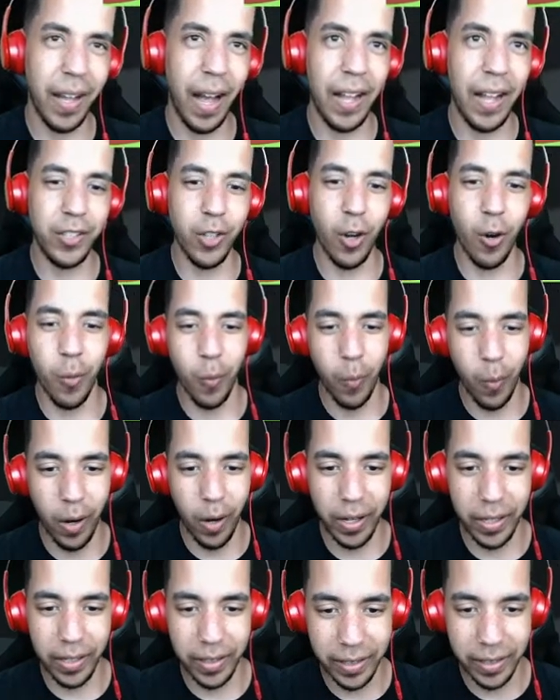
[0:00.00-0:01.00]
I don't
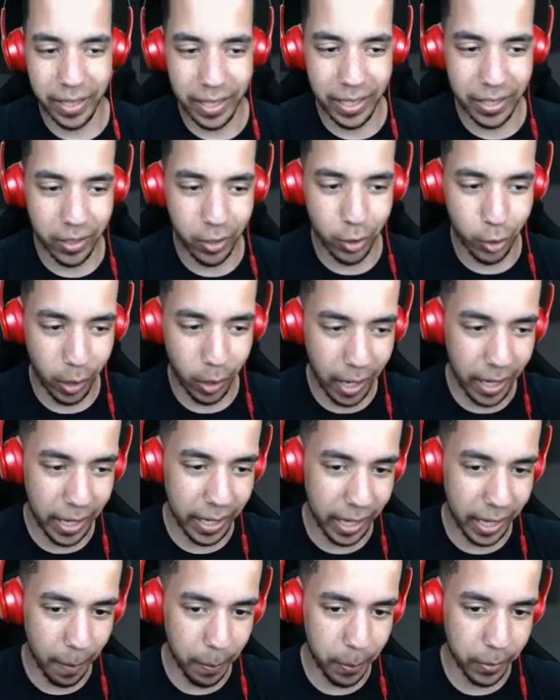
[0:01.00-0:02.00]
want these
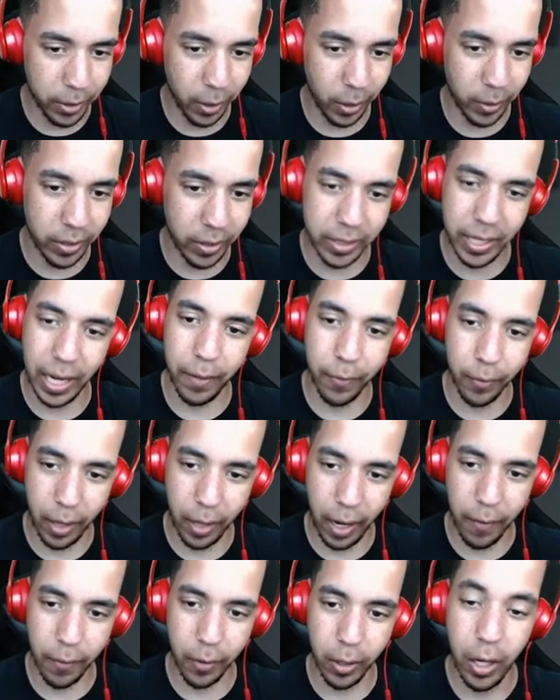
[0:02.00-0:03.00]
training episodes to take
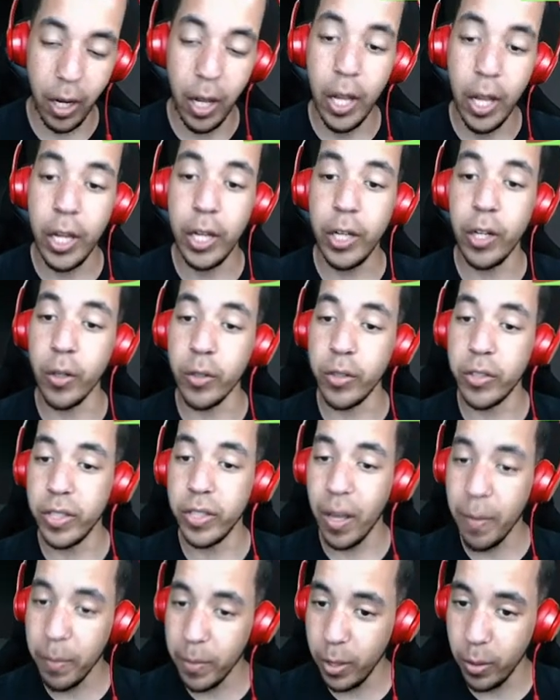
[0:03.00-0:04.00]
forever. You know,
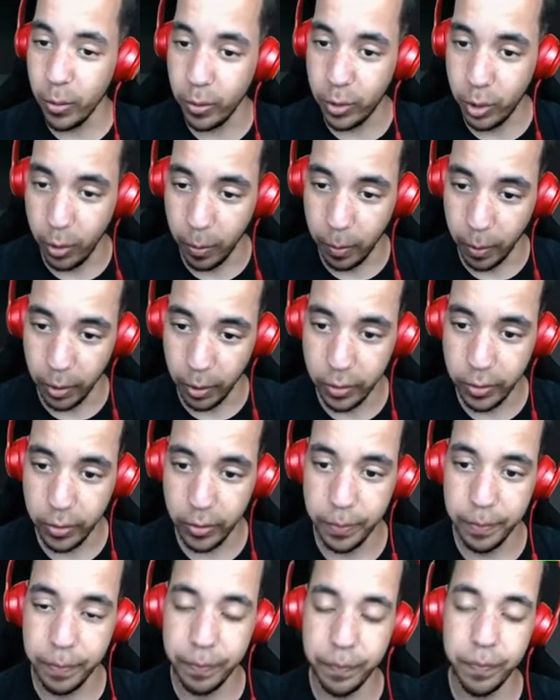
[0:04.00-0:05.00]
some YouTubers
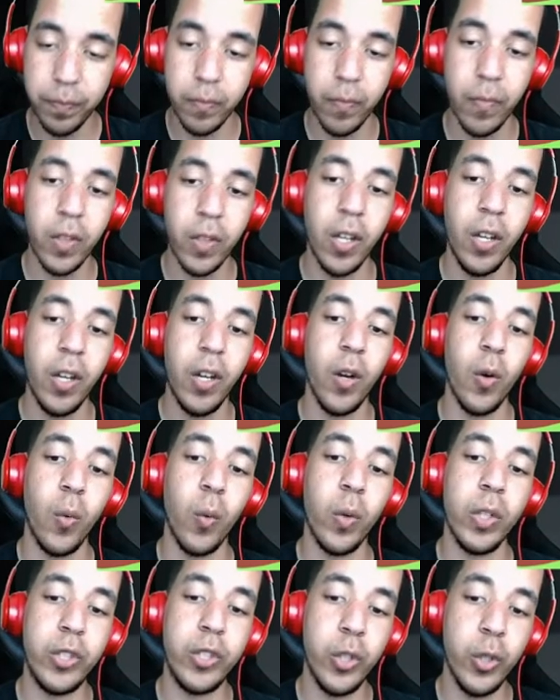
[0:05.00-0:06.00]

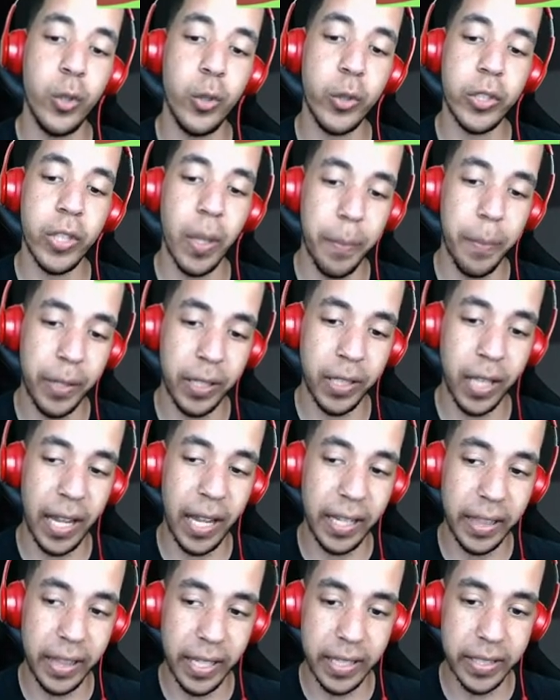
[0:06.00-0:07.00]
would do something
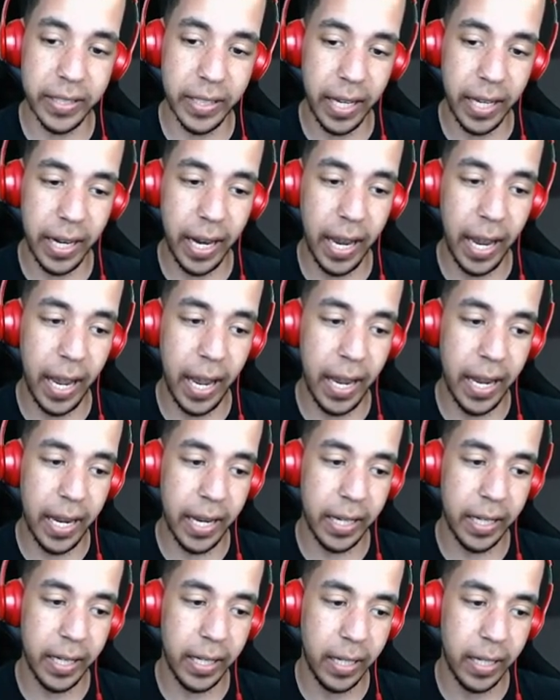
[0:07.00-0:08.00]
like this in
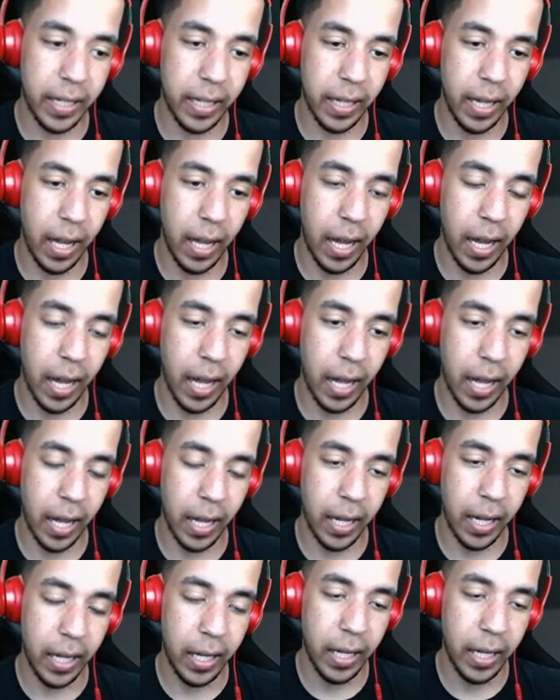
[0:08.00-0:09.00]
a uh,